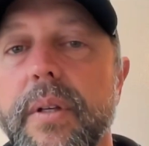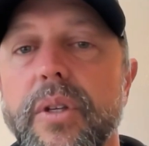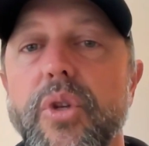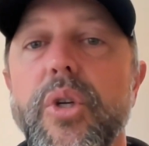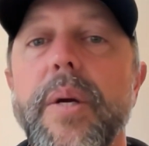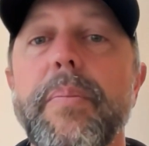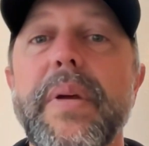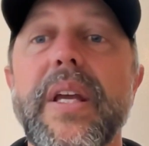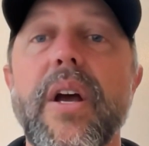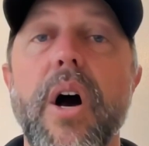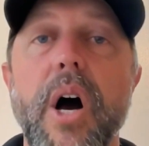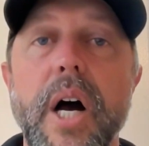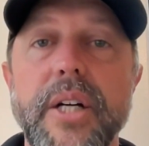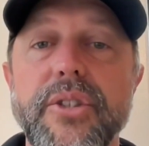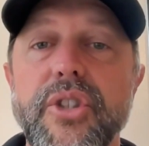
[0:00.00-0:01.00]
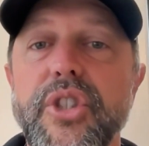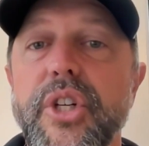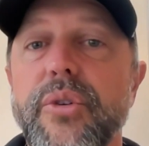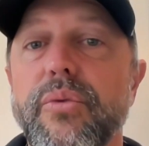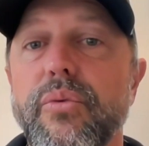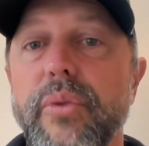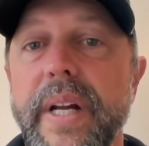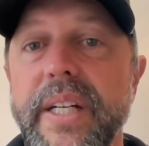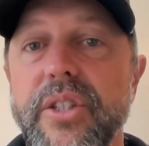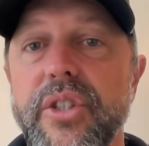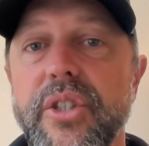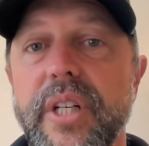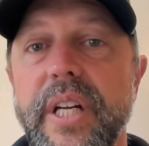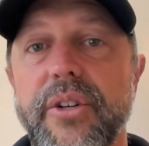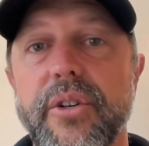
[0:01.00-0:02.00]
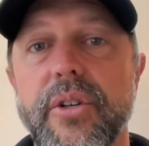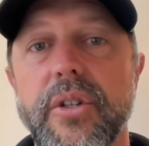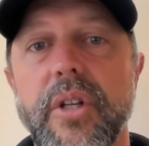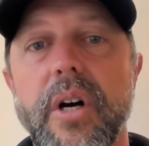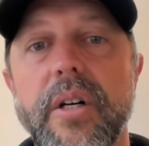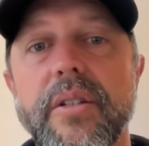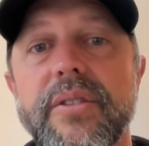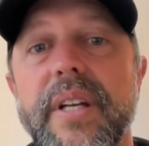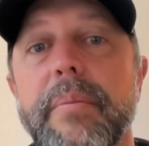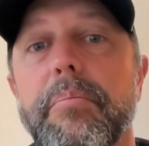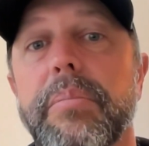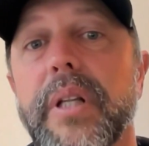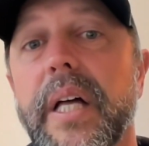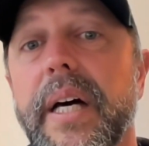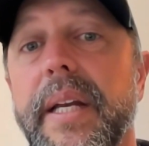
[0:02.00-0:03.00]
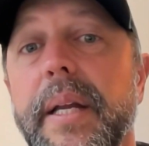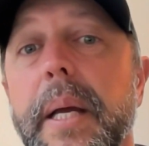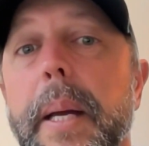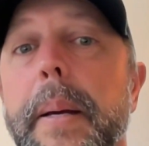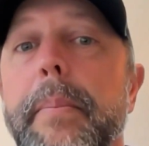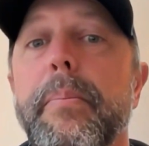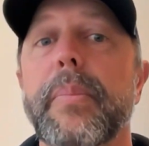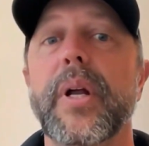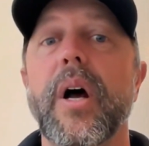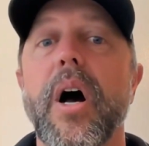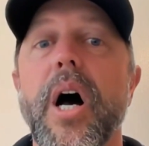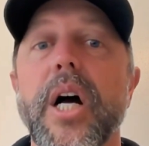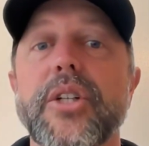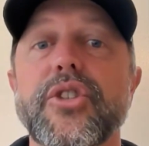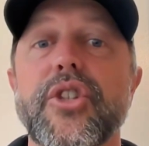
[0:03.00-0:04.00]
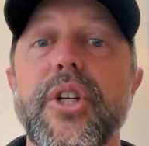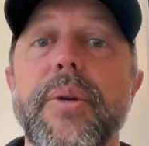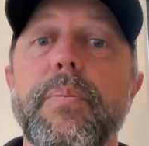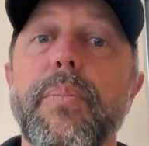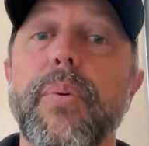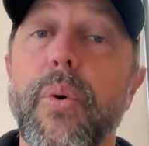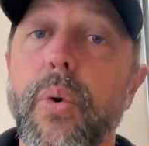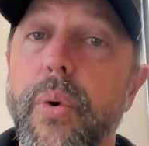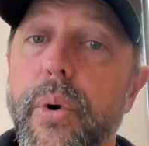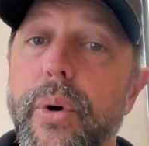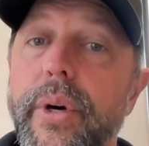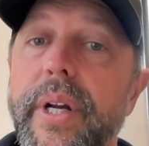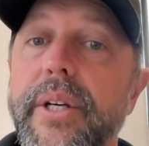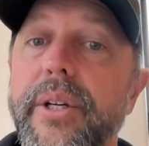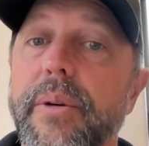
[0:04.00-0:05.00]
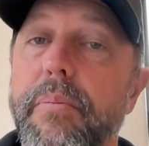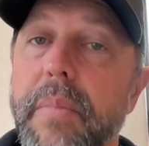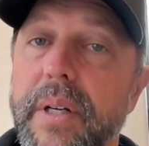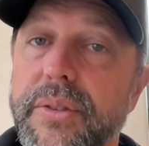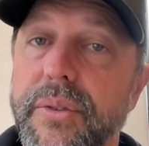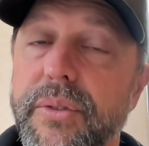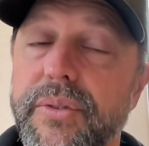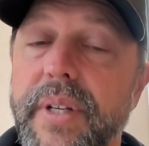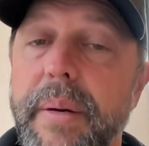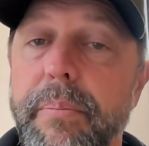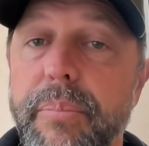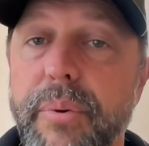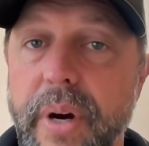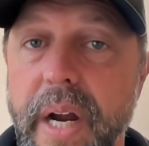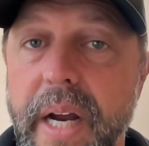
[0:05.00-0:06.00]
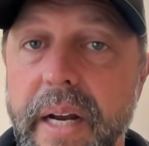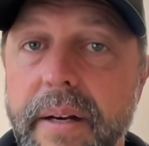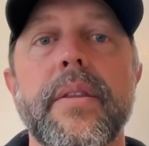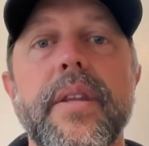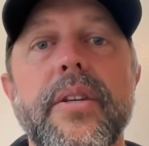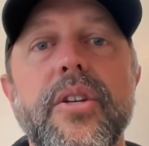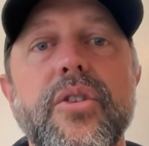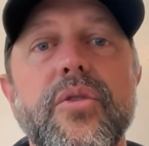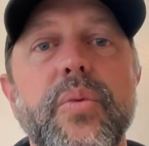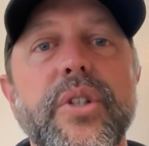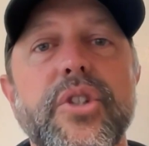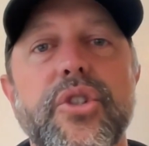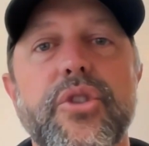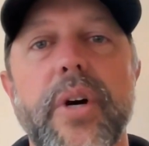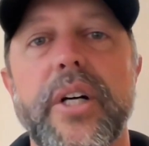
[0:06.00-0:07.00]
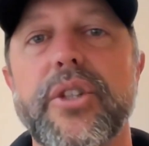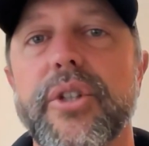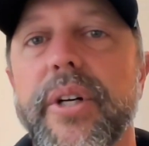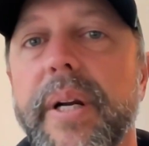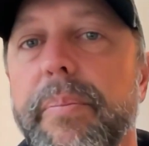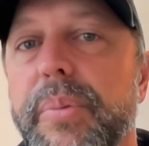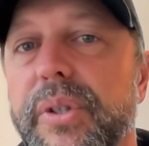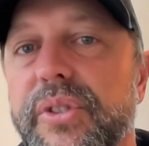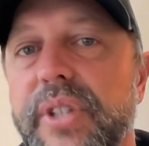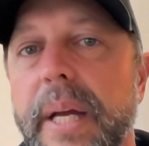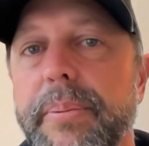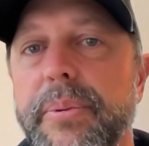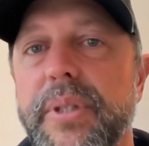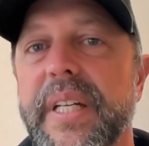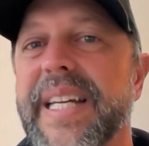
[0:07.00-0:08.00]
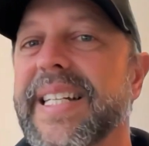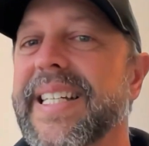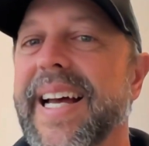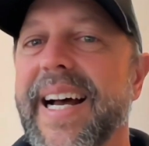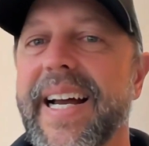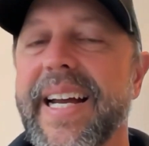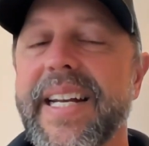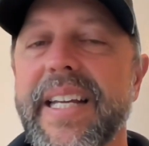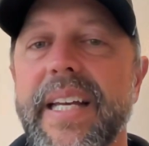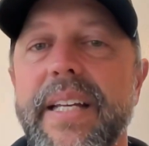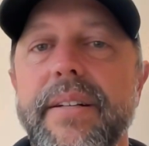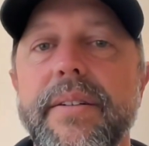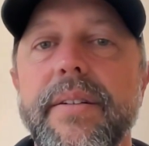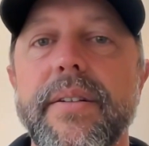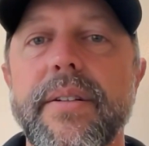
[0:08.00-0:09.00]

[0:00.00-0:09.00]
You can be oxygen rich in your lungs and blood, but oxygen poor in your muscles and brain. This is where structure and perception get tied in.